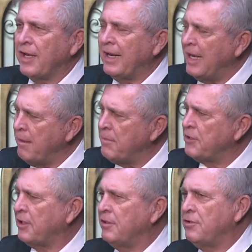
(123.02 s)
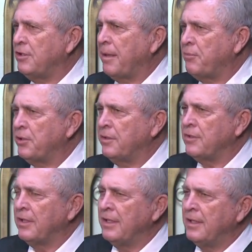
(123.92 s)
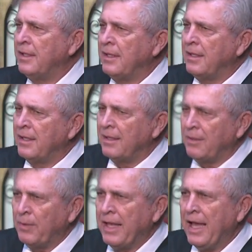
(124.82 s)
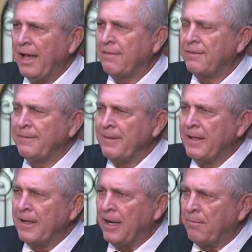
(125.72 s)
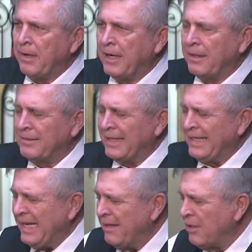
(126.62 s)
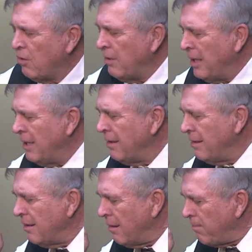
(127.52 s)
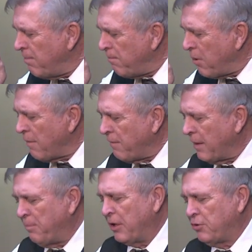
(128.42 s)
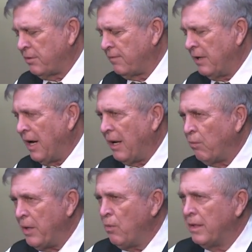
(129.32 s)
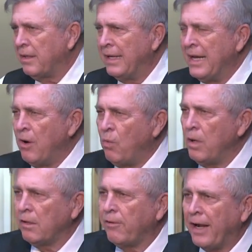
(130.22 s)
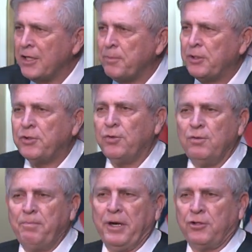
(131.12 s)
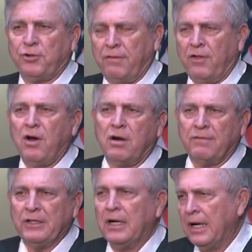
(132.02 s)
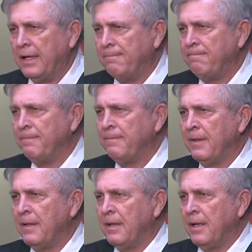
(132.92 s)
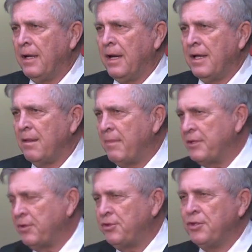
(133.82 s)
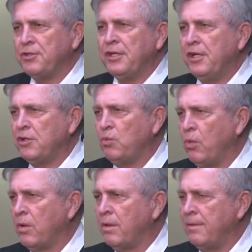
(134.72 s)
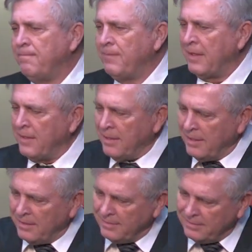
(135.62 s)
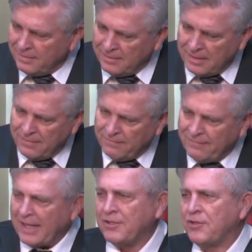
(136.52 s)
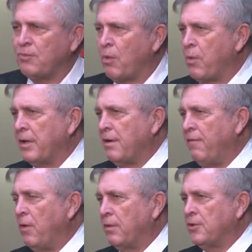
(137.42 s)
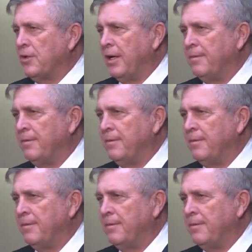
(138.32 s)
any misconceptions that we have about a, an imperfect picture of God. We want, to, we want to grasp a true picture of the heart of God and the messages in His Word, that's what we're going to focus on.